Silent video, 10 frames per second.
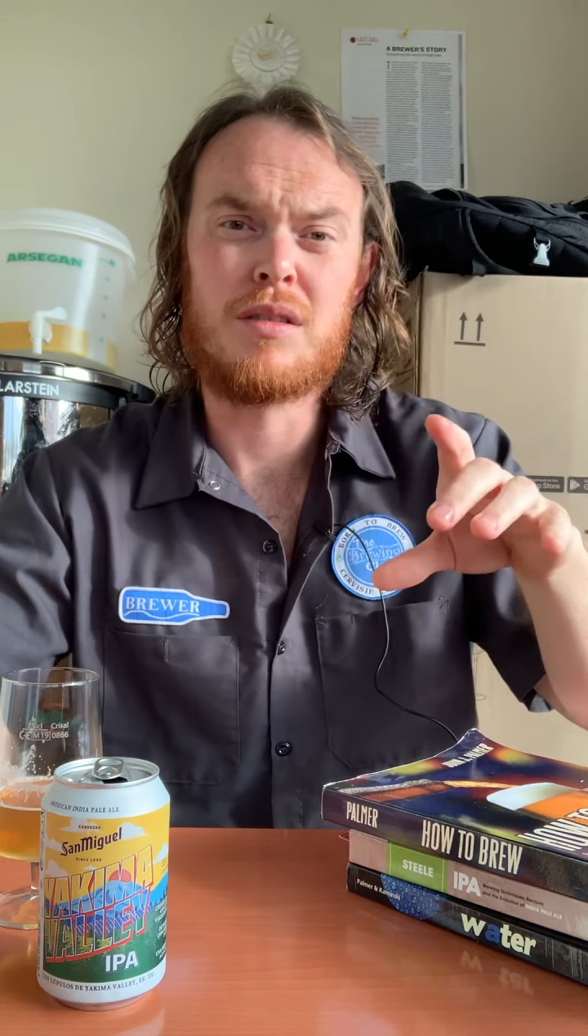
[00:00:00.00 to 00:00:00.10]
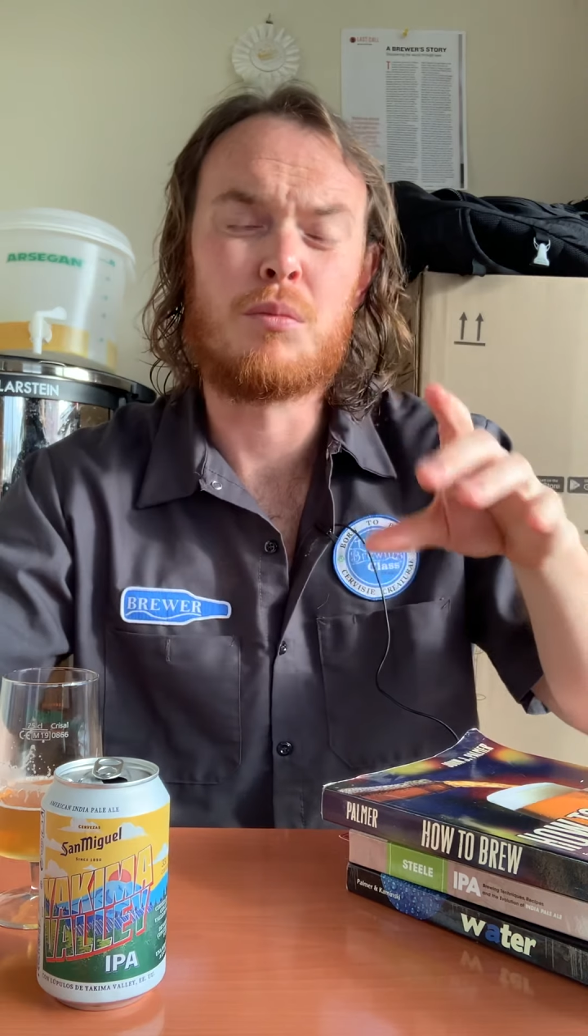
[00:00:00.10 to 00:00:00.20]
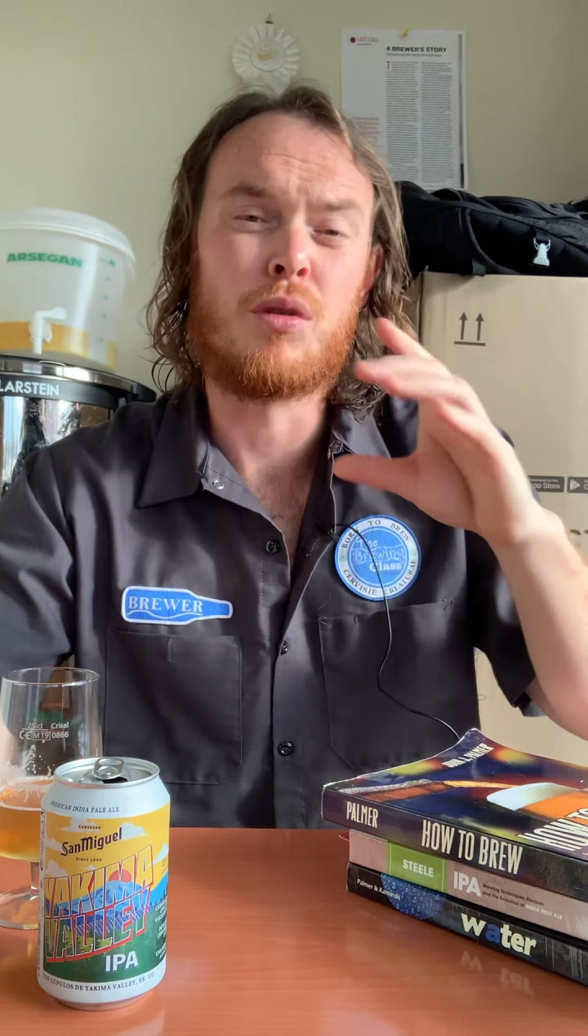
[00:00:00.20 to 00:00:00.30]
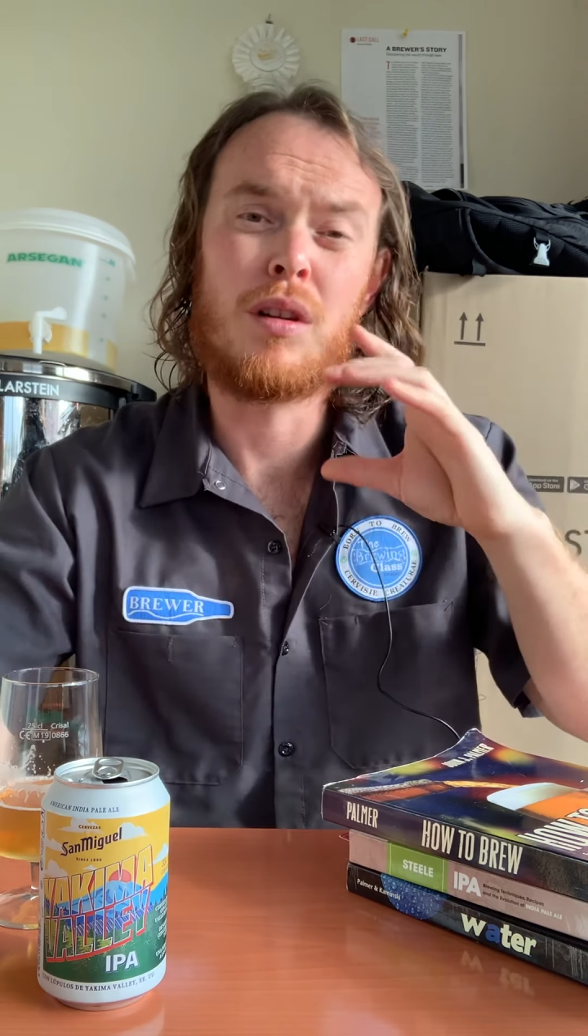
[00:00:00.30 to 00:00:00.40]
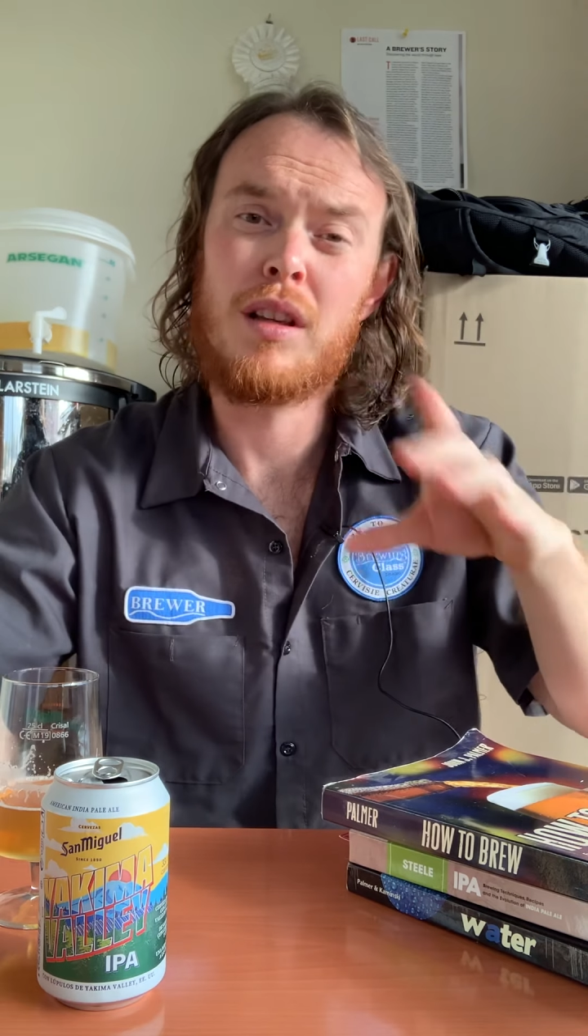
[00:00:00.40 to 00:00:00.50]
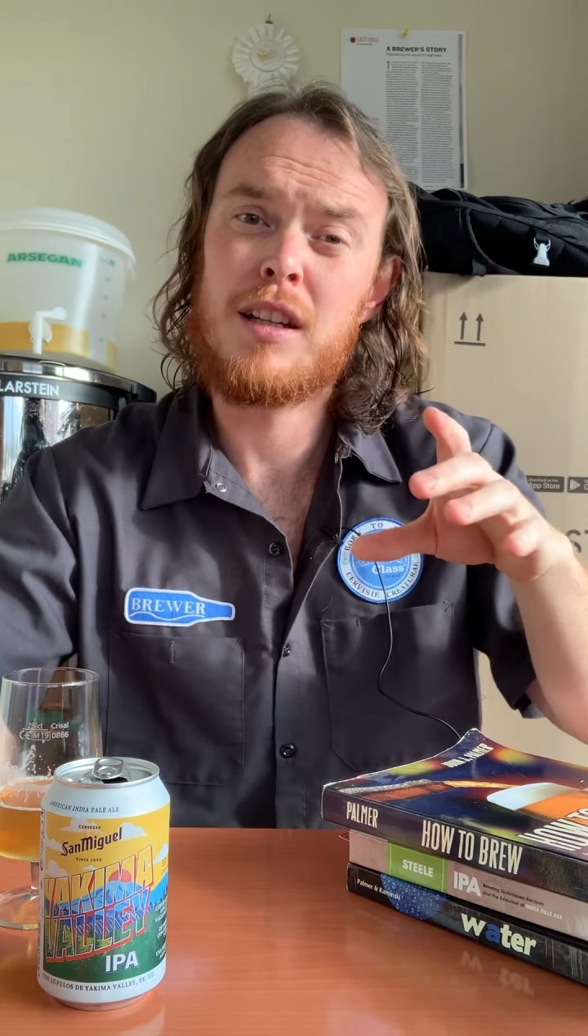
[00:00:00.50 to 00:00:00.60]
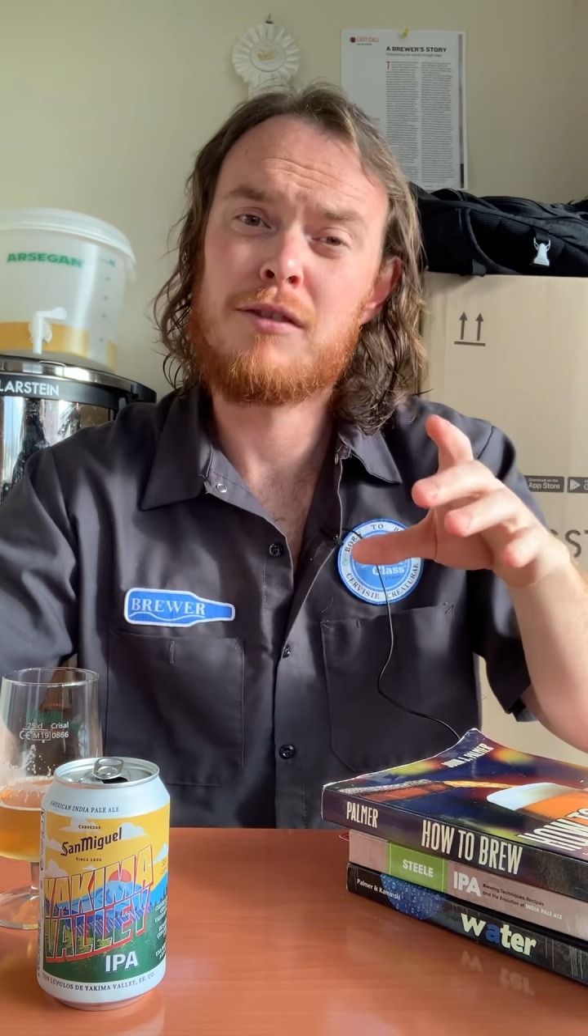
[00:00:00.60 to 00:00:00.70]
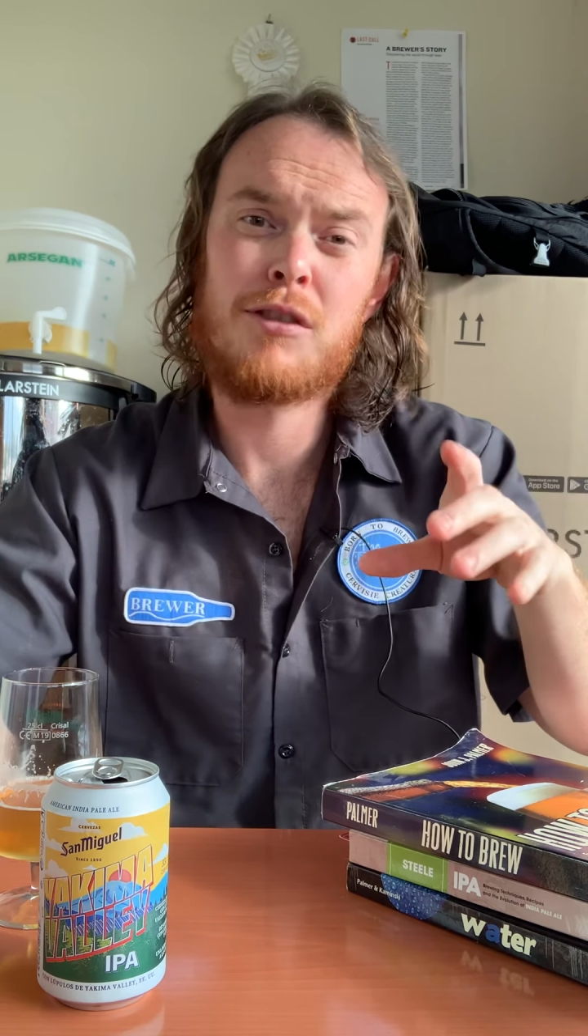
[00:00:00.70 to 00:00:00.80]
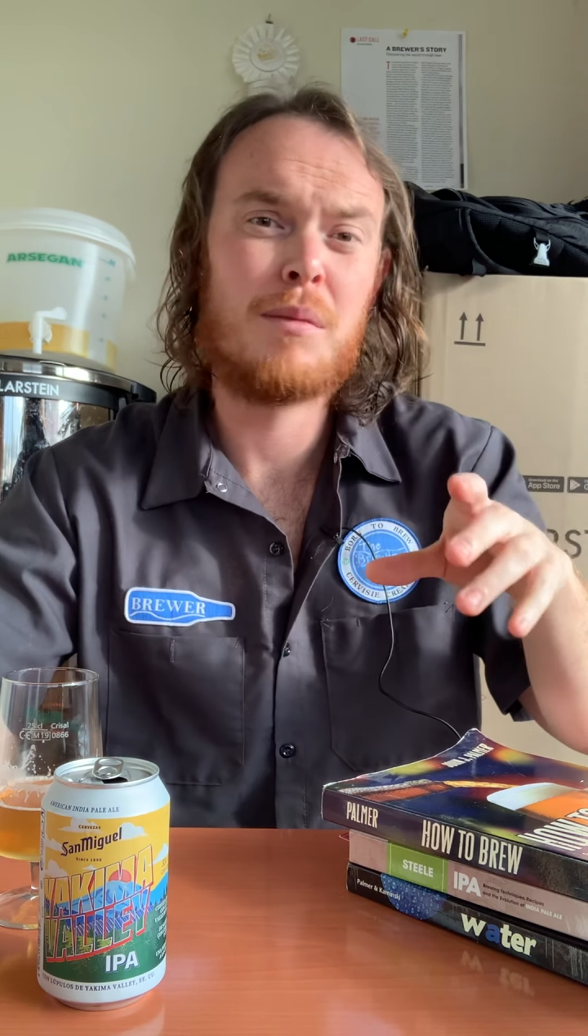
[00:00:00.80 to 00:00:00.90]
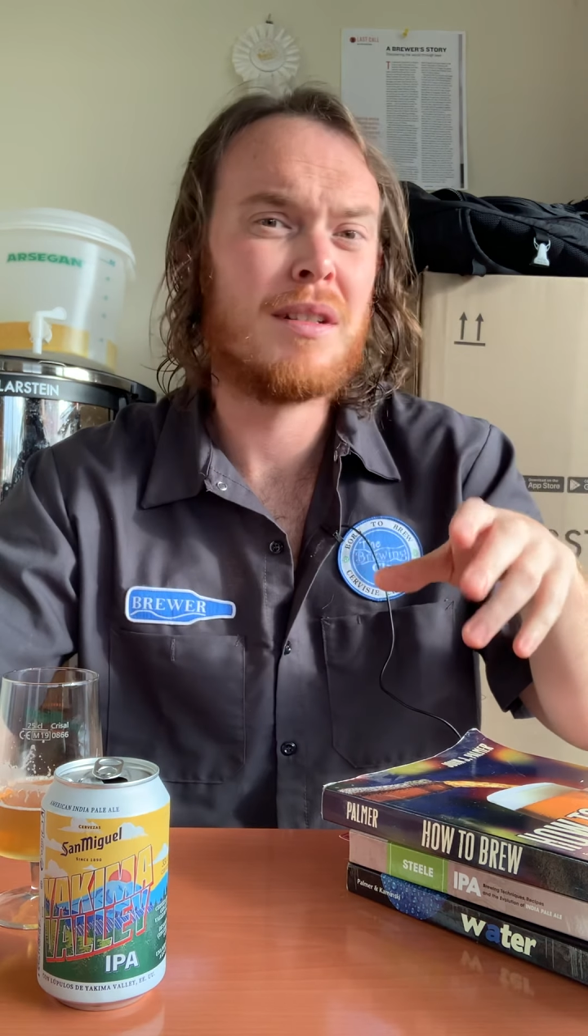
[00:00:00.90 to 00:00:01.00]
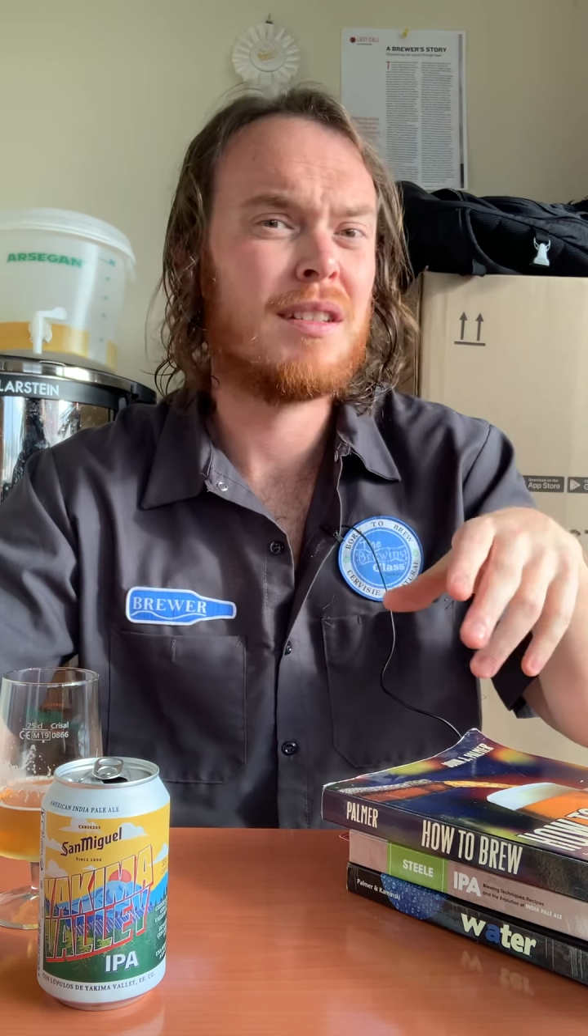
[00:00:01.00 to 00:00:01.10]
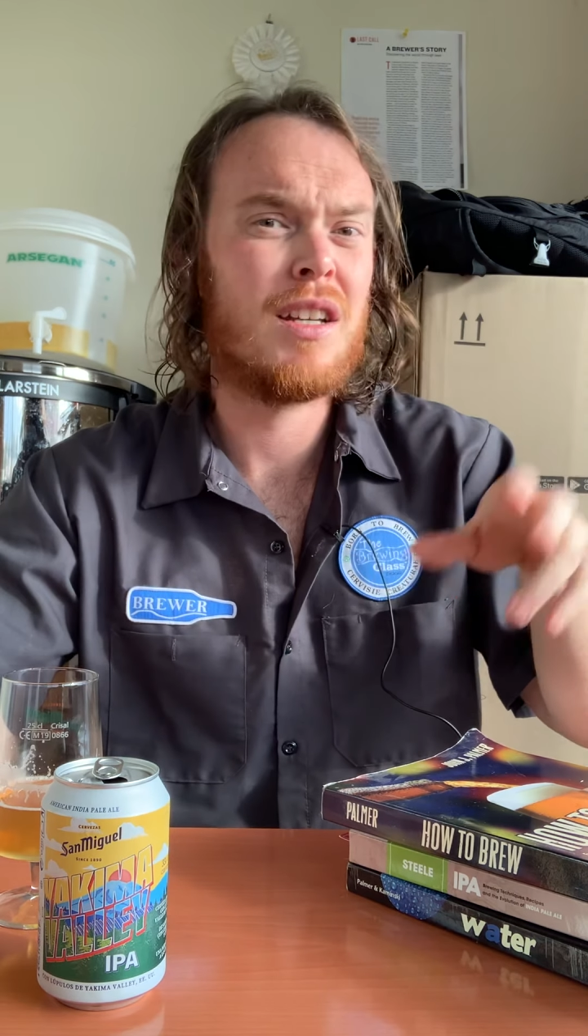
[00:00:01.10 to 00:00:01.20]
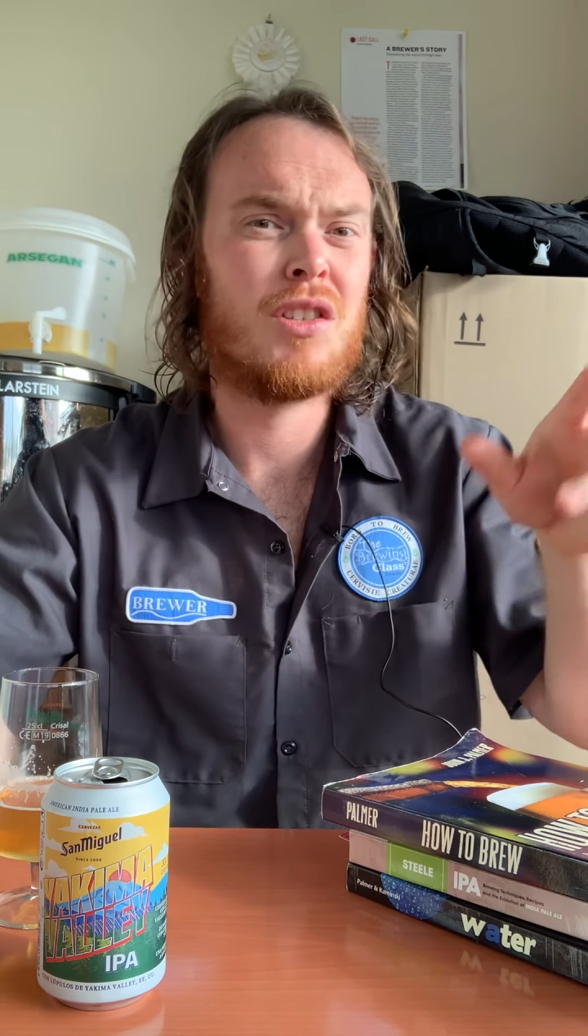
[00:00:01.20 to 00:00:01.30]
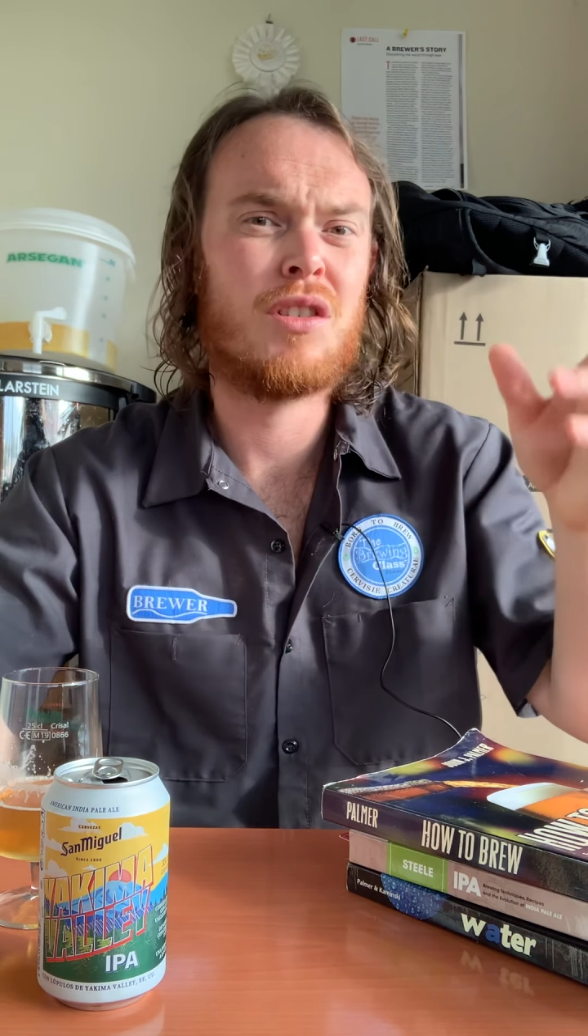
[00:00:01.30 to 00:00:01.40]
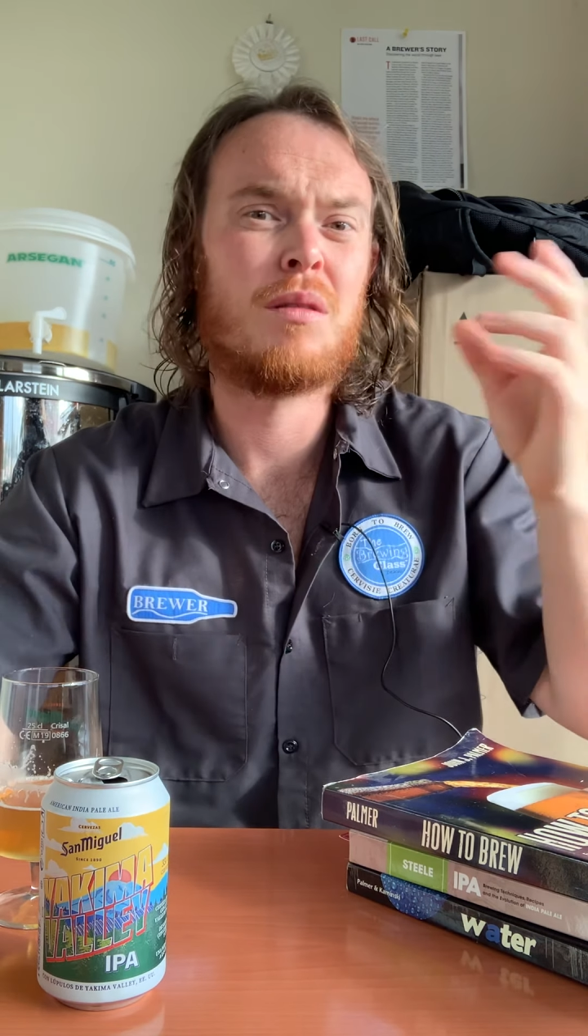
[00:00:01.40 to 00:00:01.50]
more clean
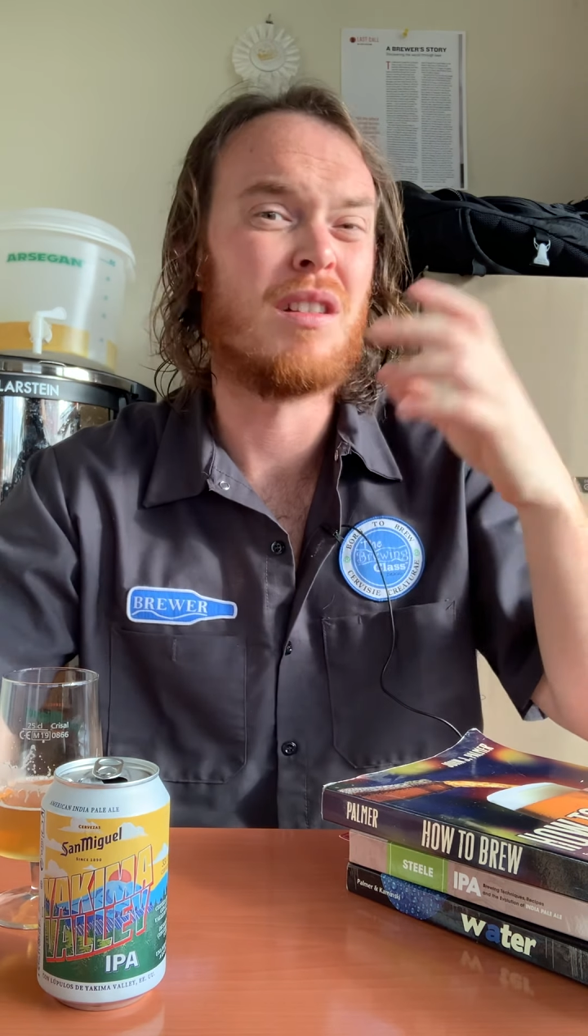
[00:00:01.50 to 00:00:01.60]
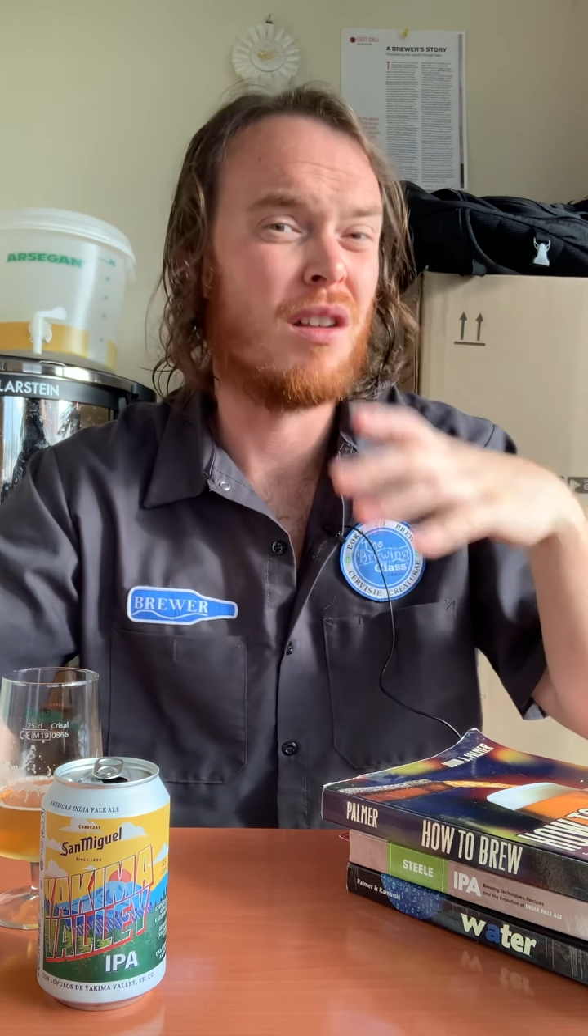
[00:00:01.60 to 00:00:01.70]
fermentation,